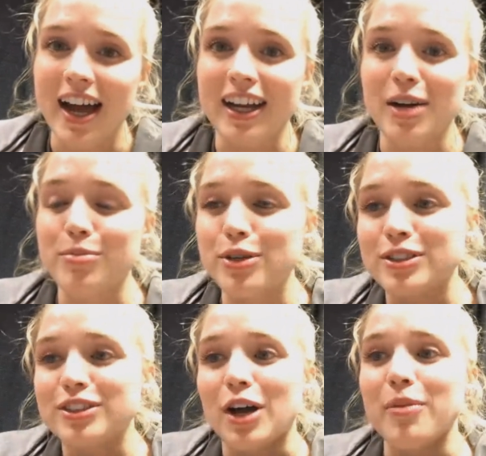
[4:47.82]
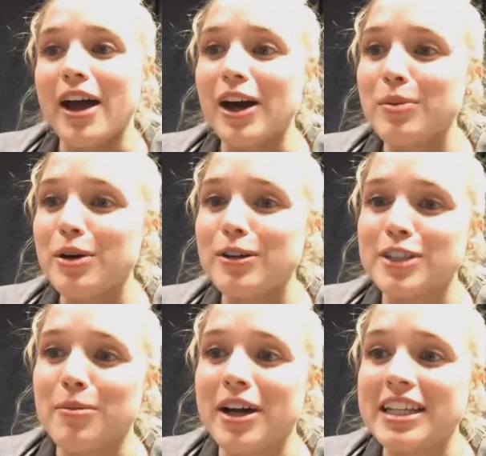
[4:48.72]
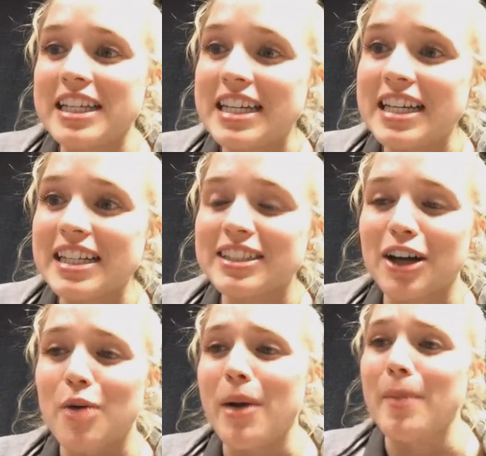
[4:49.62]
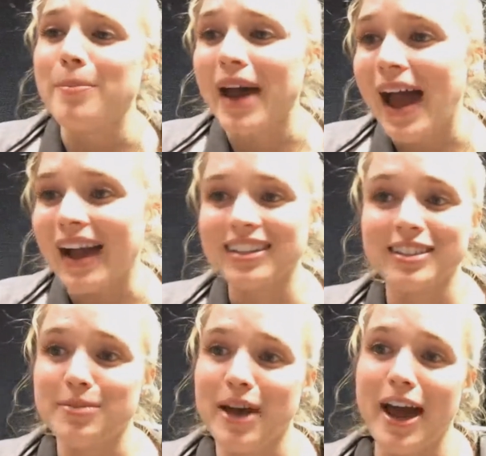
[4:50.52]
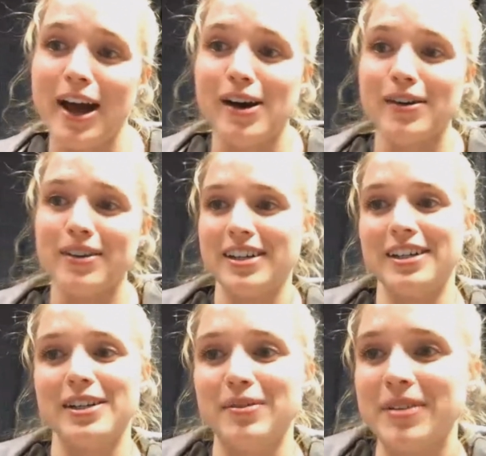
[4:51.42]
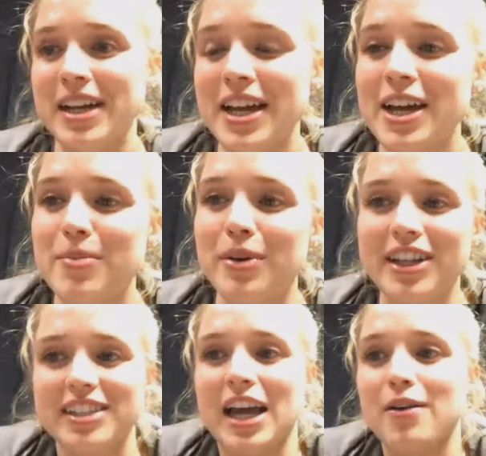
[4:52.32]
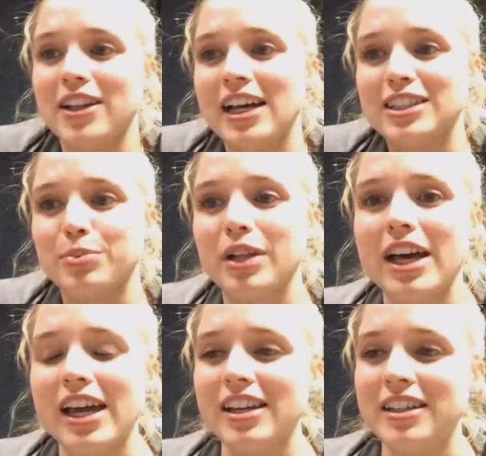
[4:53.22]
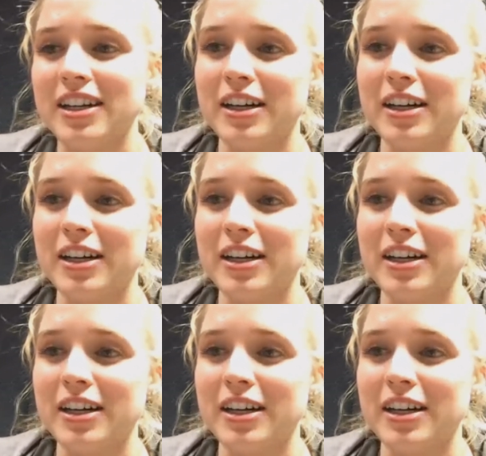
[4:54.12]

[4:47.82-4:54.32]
I got bruises on my elbows, on my knees, on my back somehow. But it's how I like to play.